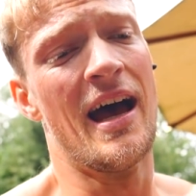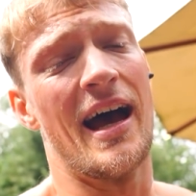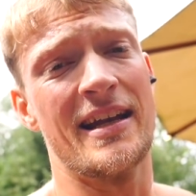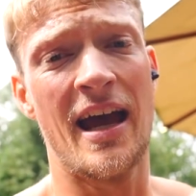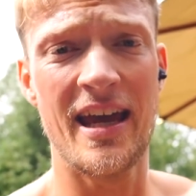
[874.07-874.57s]

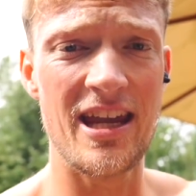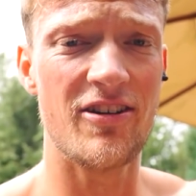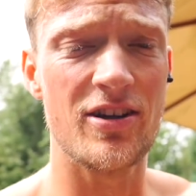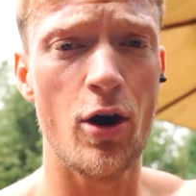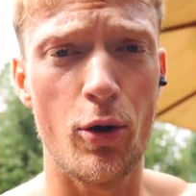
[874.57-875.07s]
and
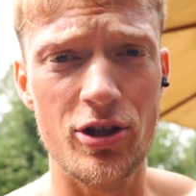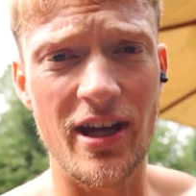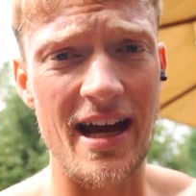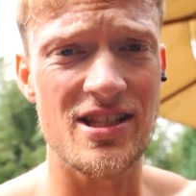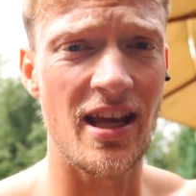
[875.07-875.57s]
hearing what you
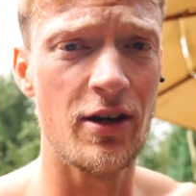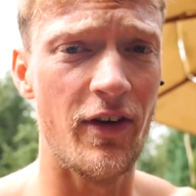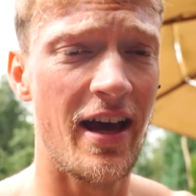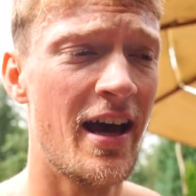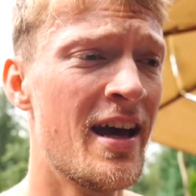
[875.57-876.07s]
guys think of
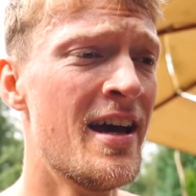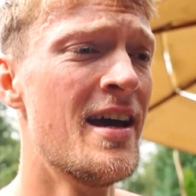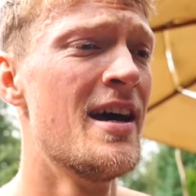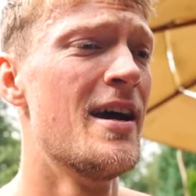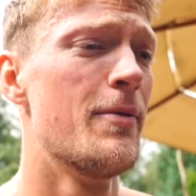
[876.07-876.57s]
it,
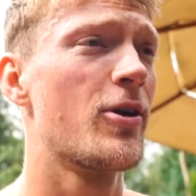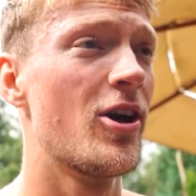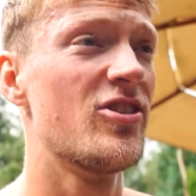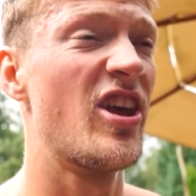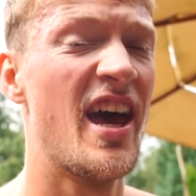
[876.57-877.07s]

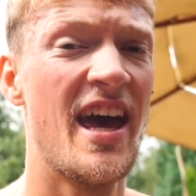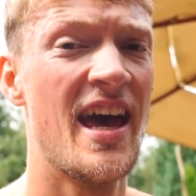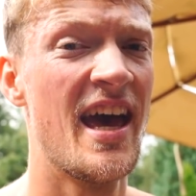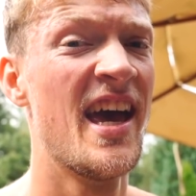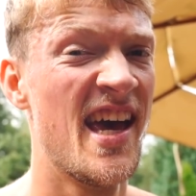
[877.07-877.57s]
because
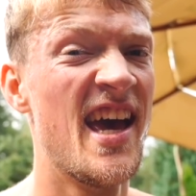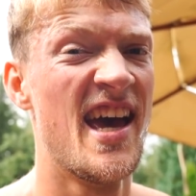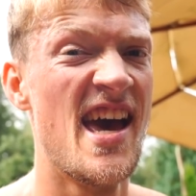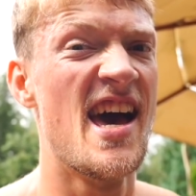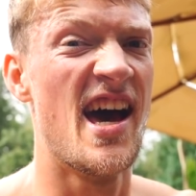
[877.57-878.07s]

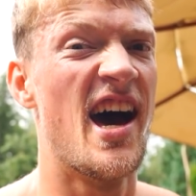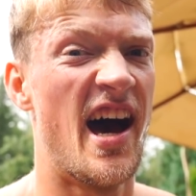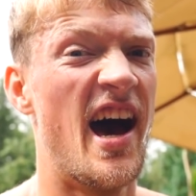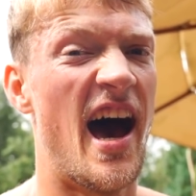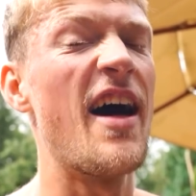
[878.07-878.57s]

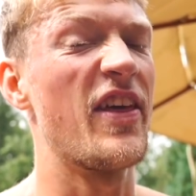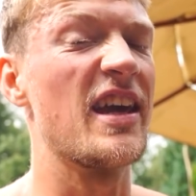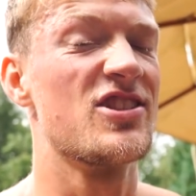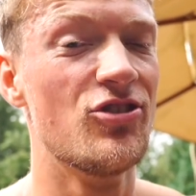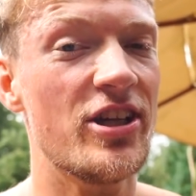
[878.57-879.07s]
I think
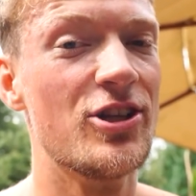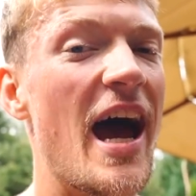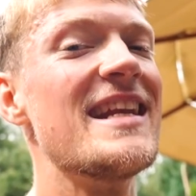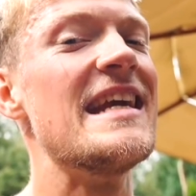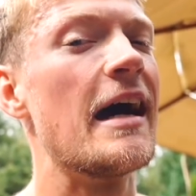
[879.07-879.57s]
it's a really good
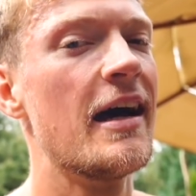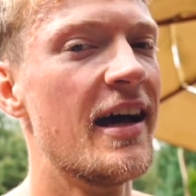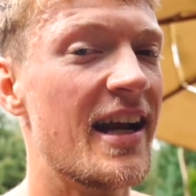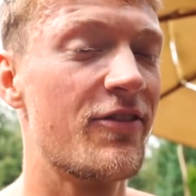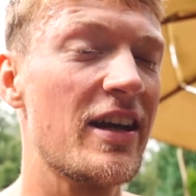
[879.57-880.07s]
idea,
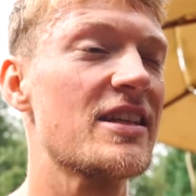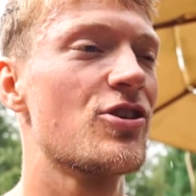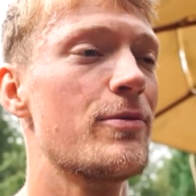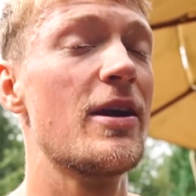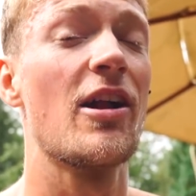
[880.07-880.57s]
and I think it's
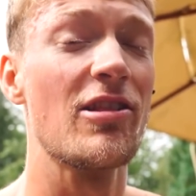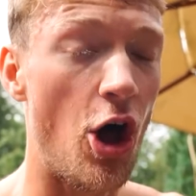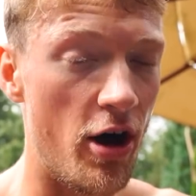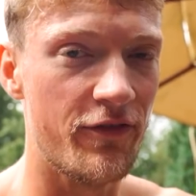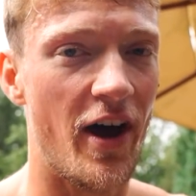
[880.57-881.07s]
going to be a
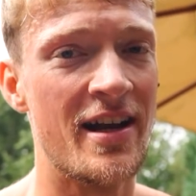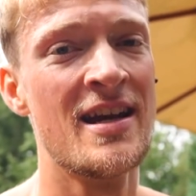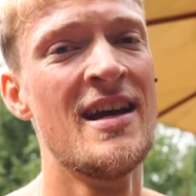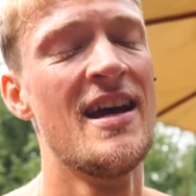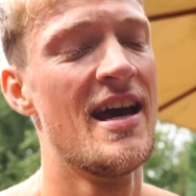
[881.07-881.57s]
lot of fun
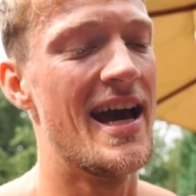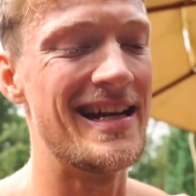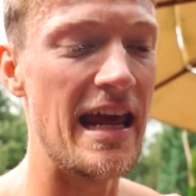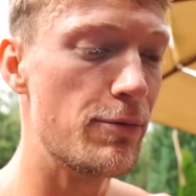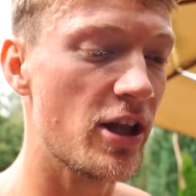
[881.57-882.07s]

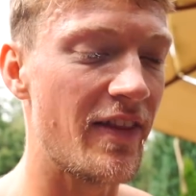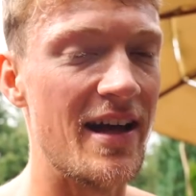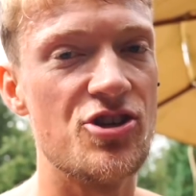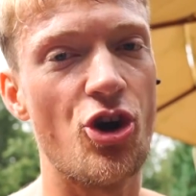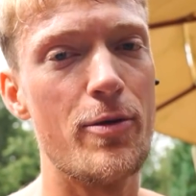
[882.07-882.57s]
enabling that
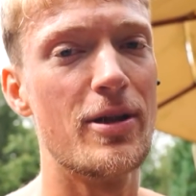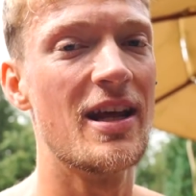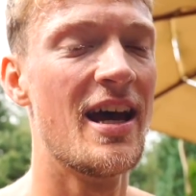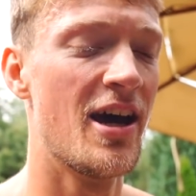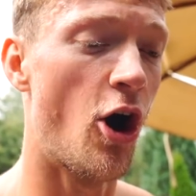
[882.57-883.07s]
enjoyment
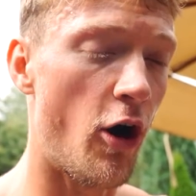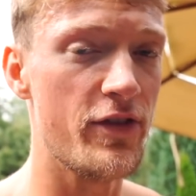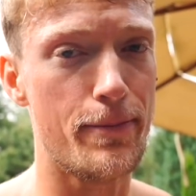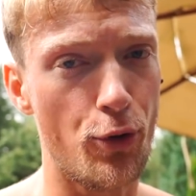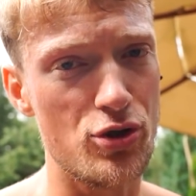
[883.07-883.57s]
of
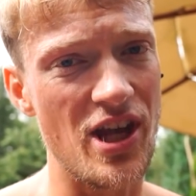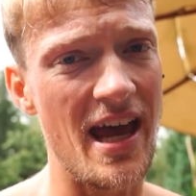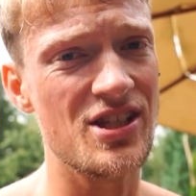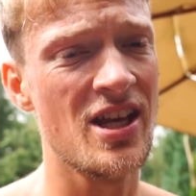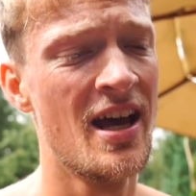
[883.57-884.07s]
the
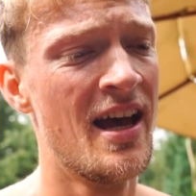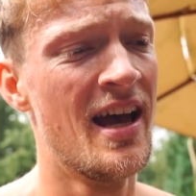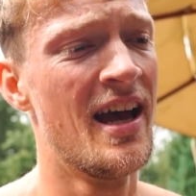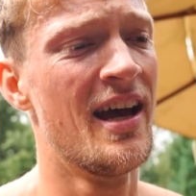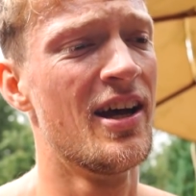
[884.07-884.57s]
process,
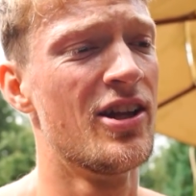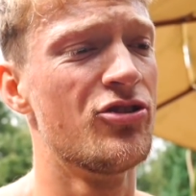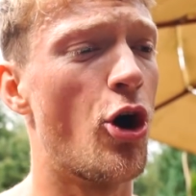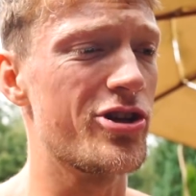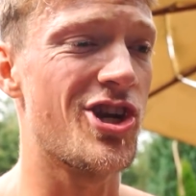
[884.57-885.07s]

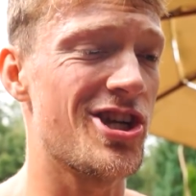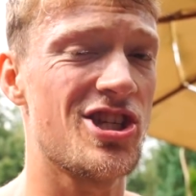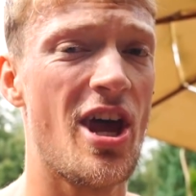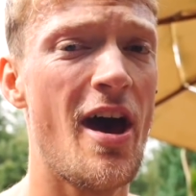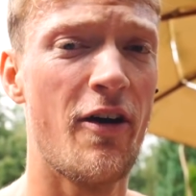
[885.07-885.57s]
not
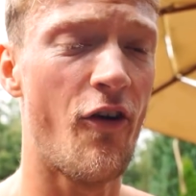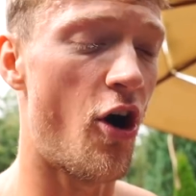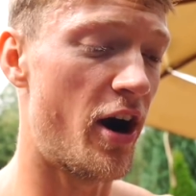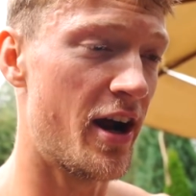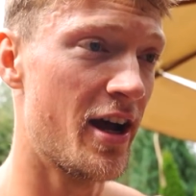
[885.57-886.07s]
just
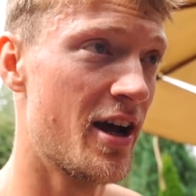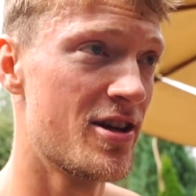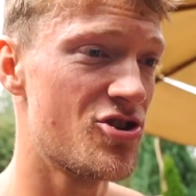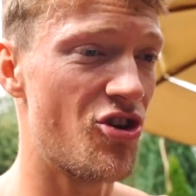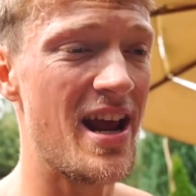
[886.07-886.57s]
for
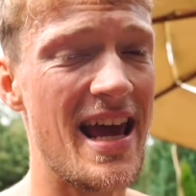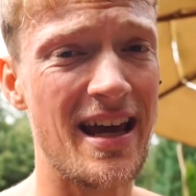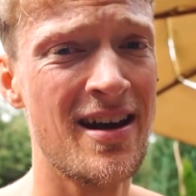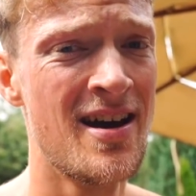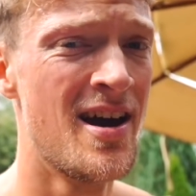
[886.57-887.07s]
training